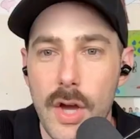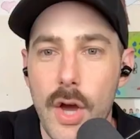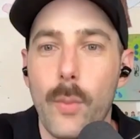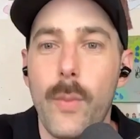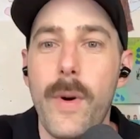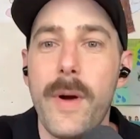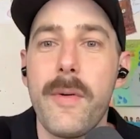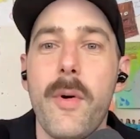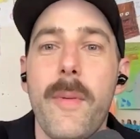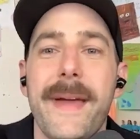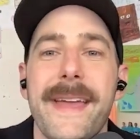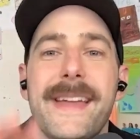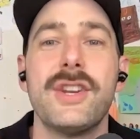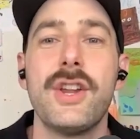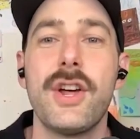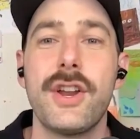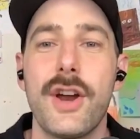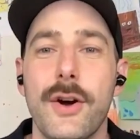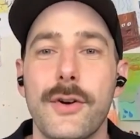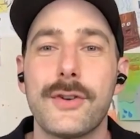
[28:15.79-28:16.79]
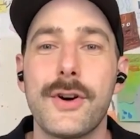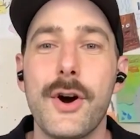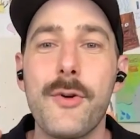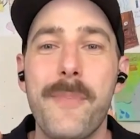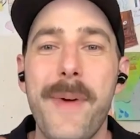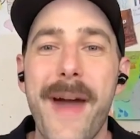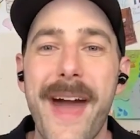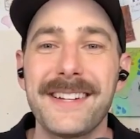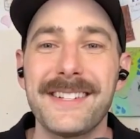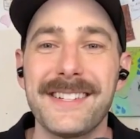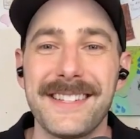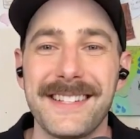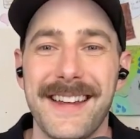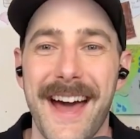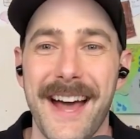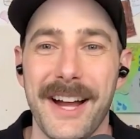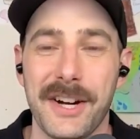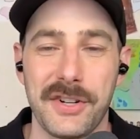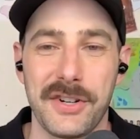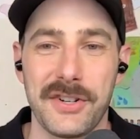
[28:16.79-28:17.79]
Wait. No. Go back to the
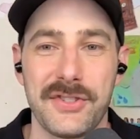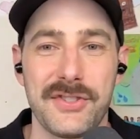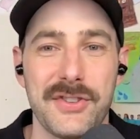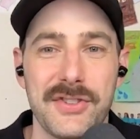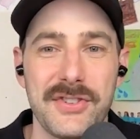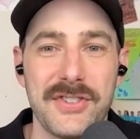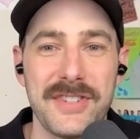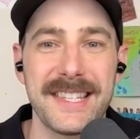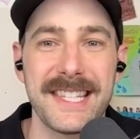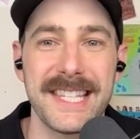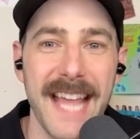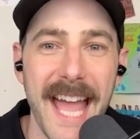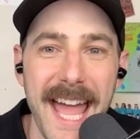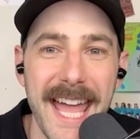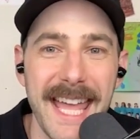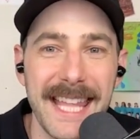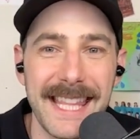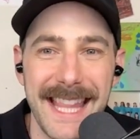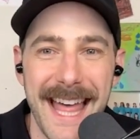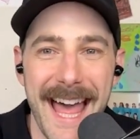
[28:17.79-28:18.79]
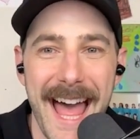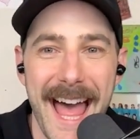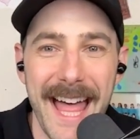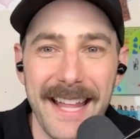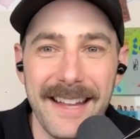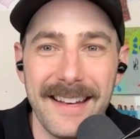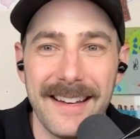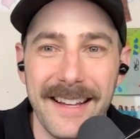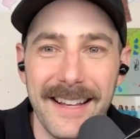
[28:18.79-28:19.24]
doctor. So she's saying that.